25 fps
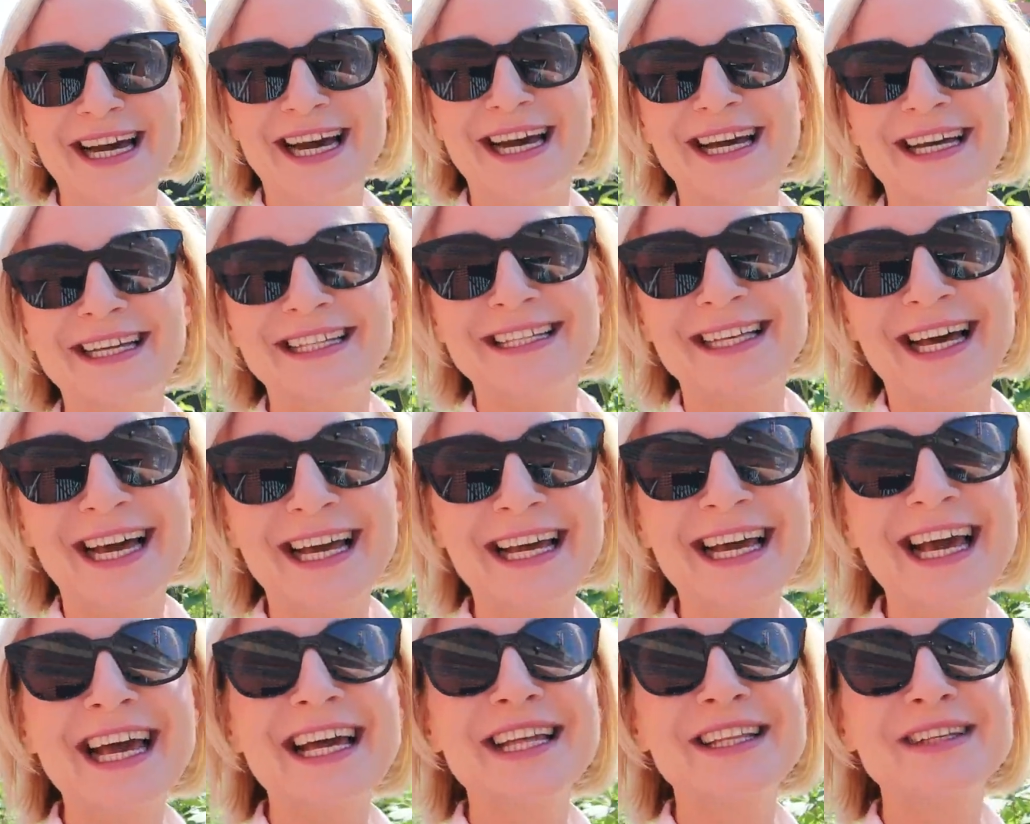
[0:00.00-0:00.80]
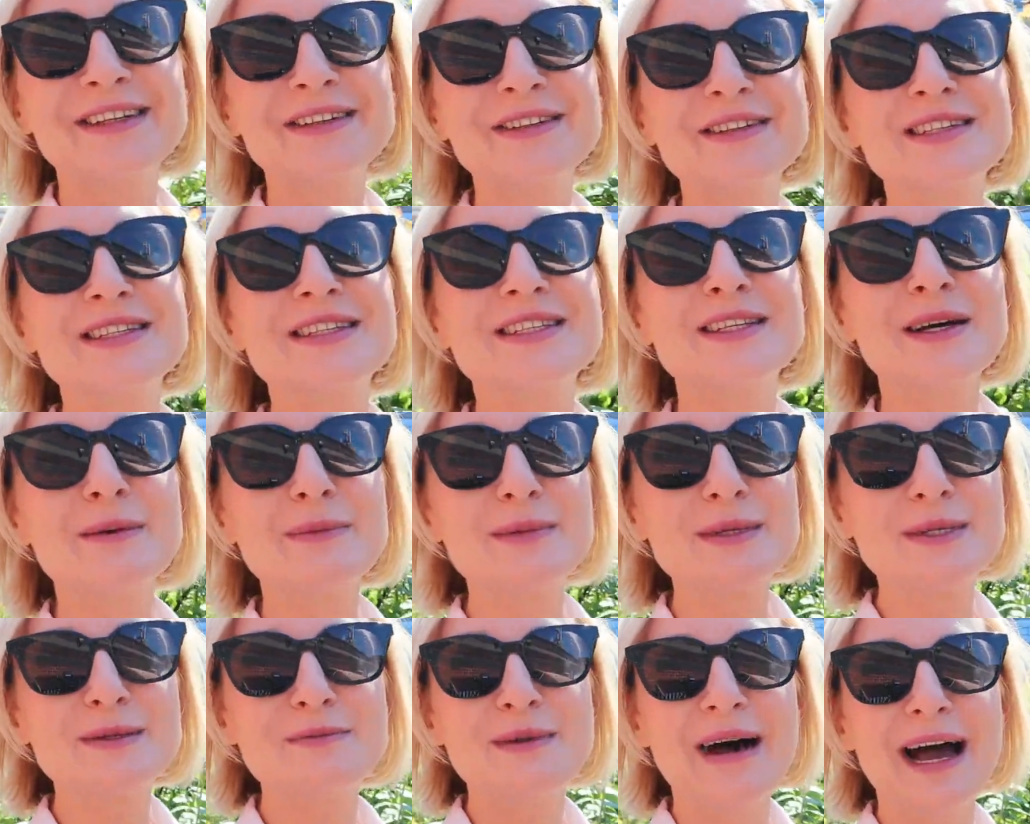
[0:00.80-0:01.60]
and I cannot stop
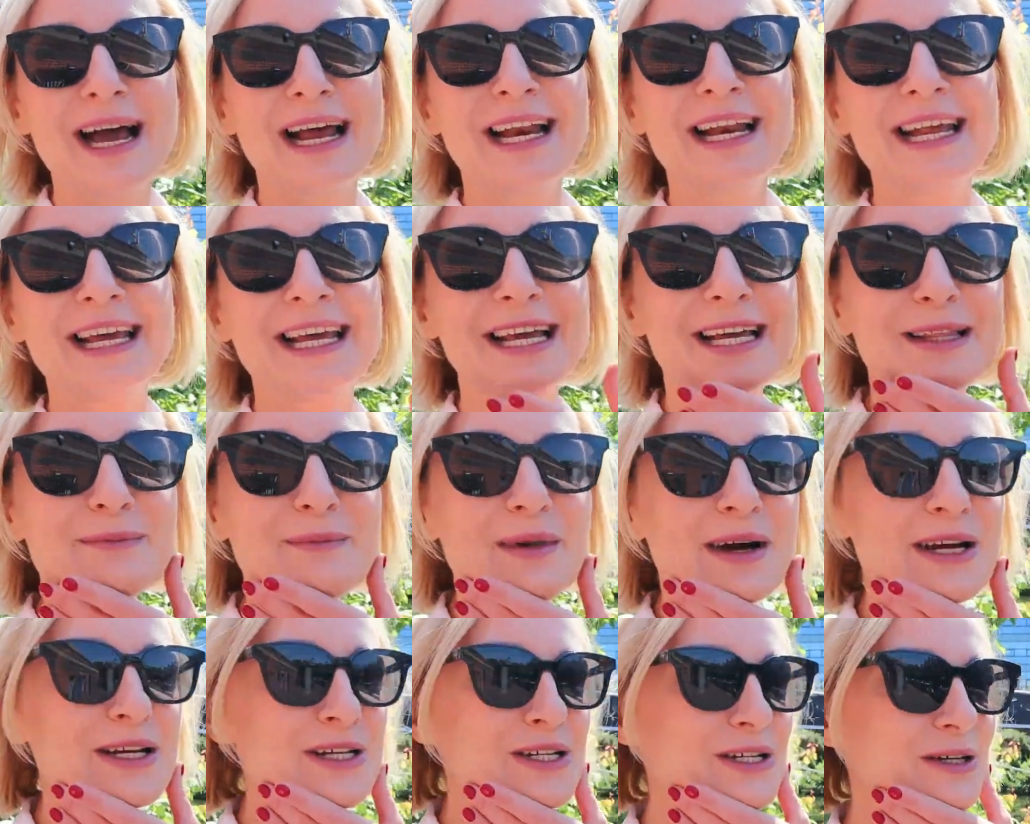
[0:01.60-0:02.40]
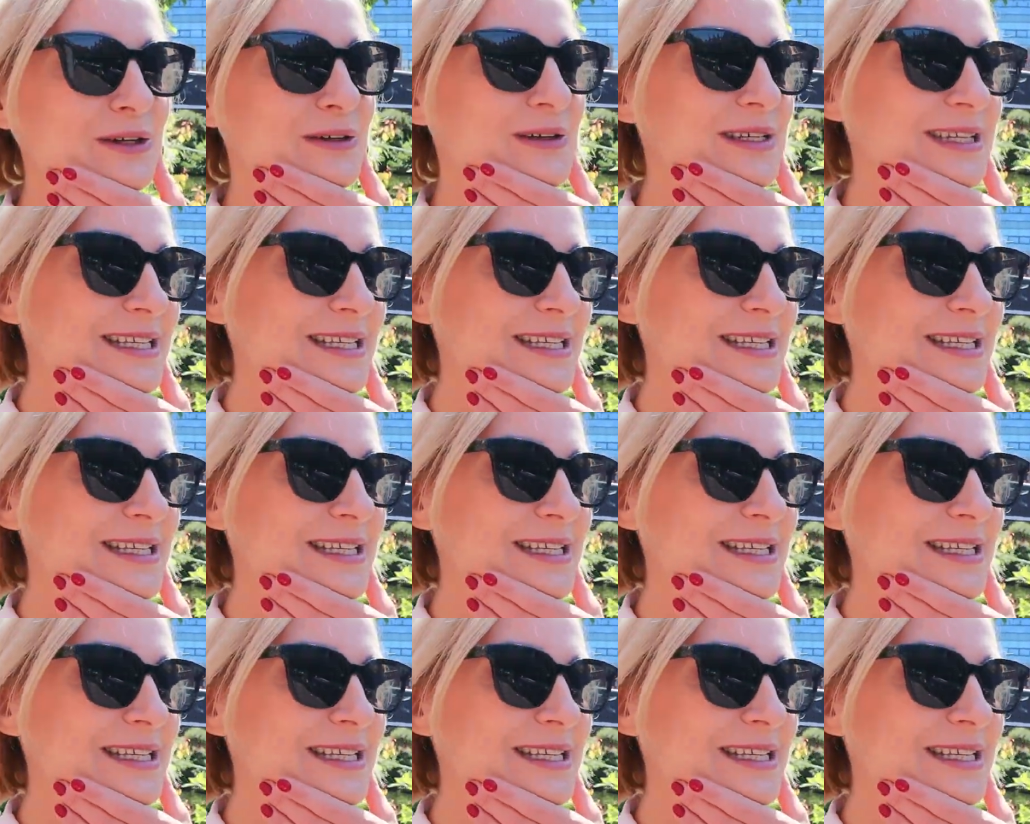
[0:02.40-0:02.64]
smiling and my jaw